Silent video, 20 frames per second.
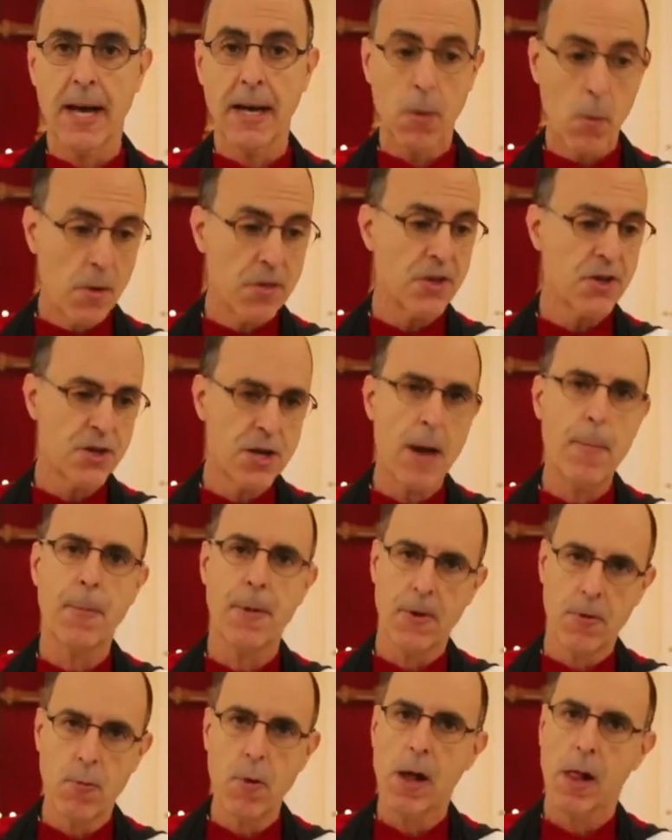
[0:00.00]
And when the
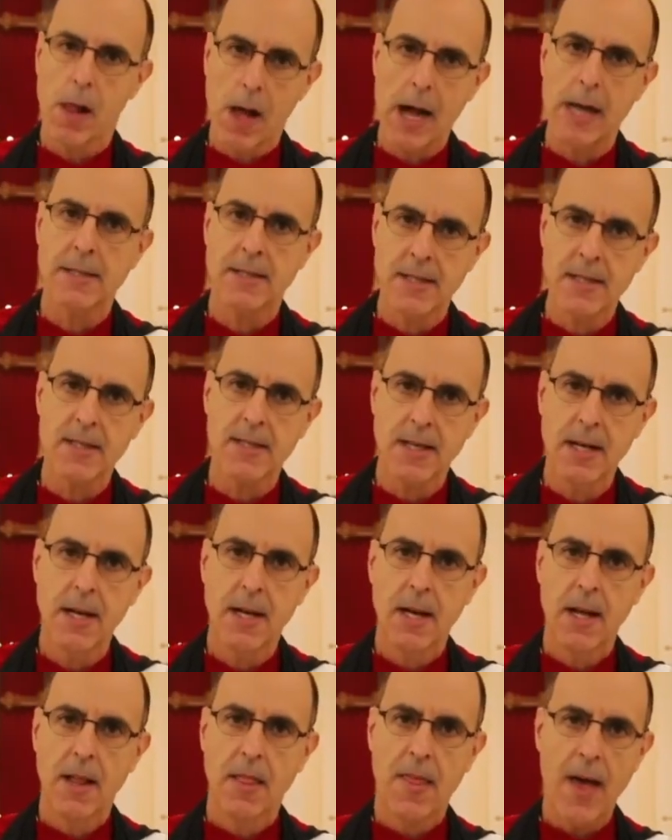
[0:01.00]
shepherd realizes
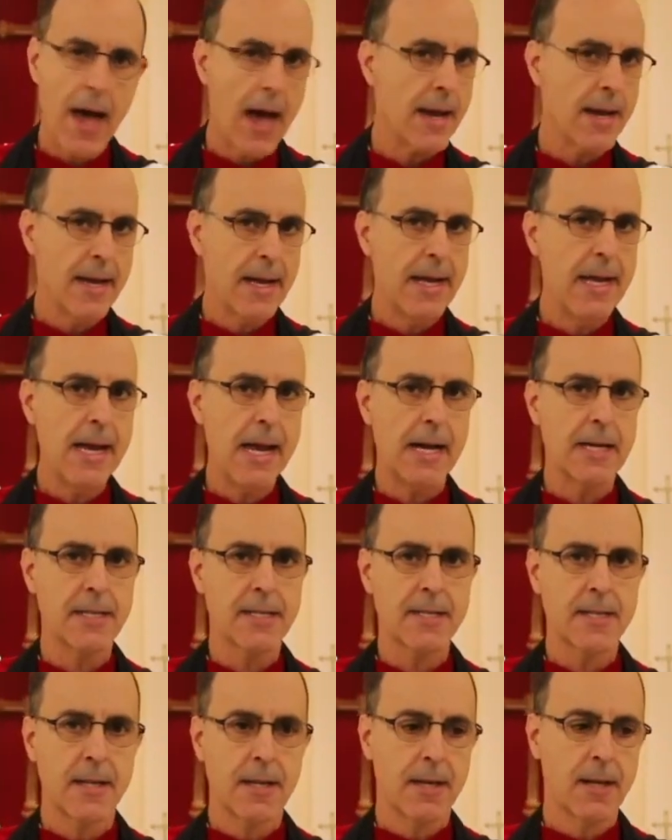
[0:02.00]
that he
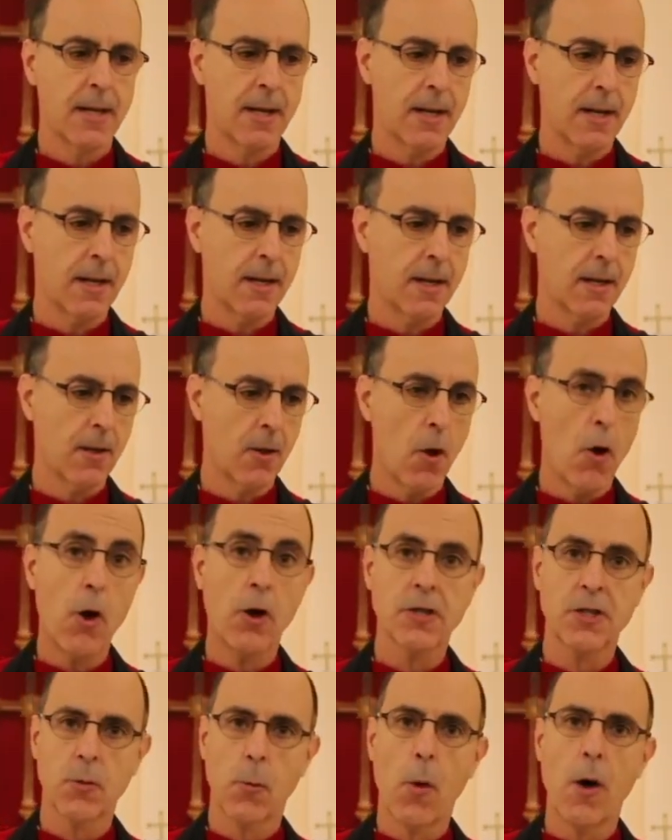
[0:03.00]
has
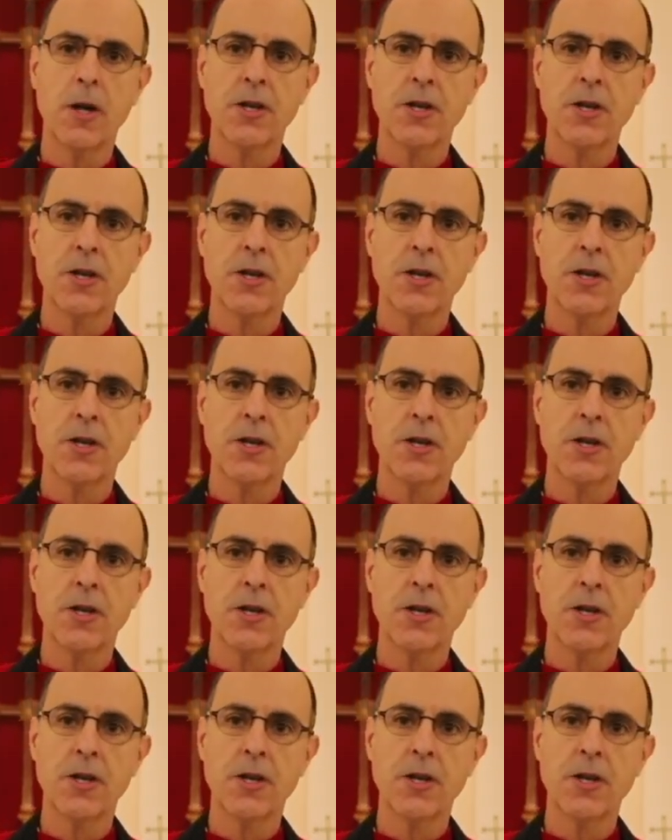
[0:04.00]
lost one